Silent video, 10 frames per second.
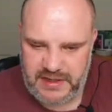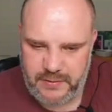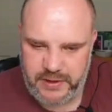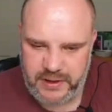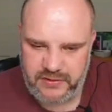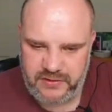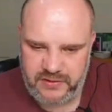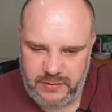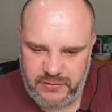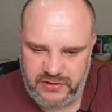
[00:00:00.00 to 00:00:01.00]
we can just come
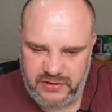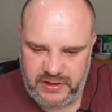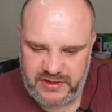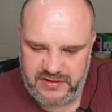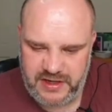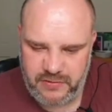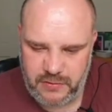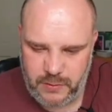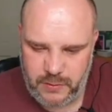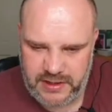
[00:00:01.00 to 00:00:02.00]
and tidy Seeker
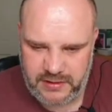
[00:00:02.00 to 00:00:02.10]
away.